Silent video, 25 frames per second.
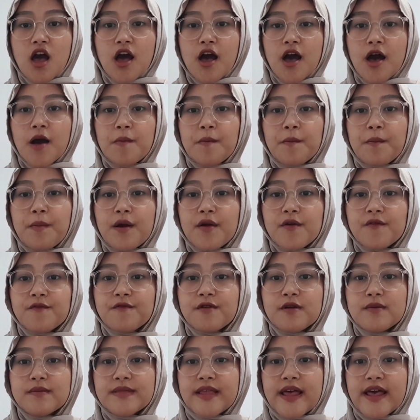Apart
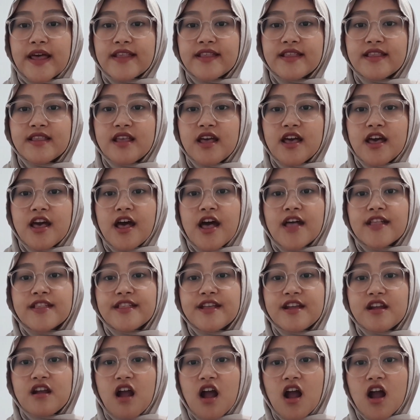from that,
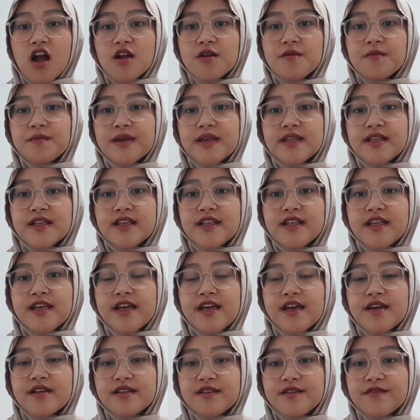there are many
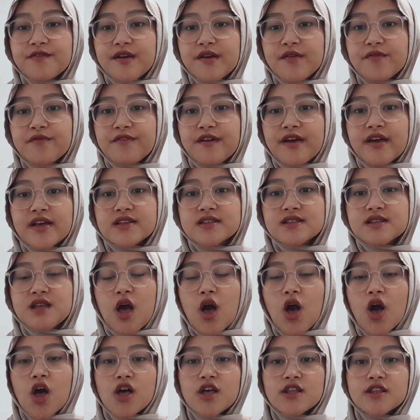negative effects
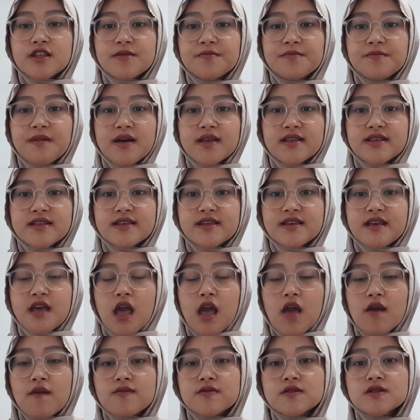on the body
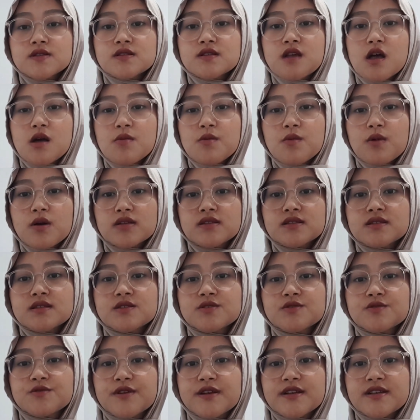if someone
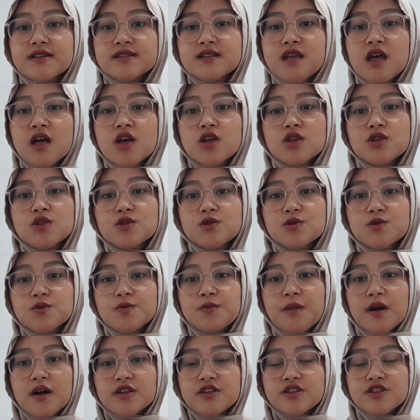drinks too
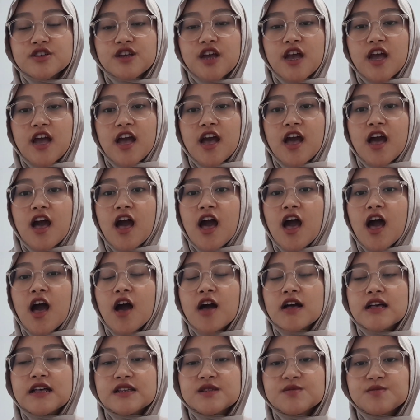much,
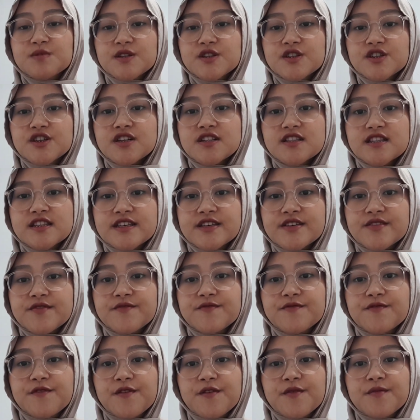especially
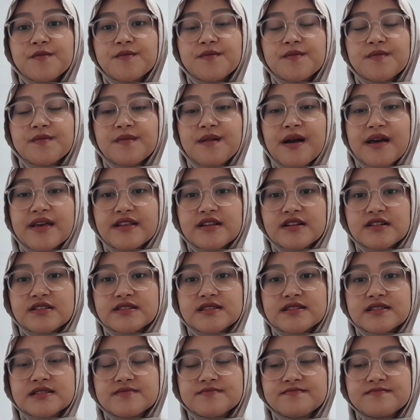for minors.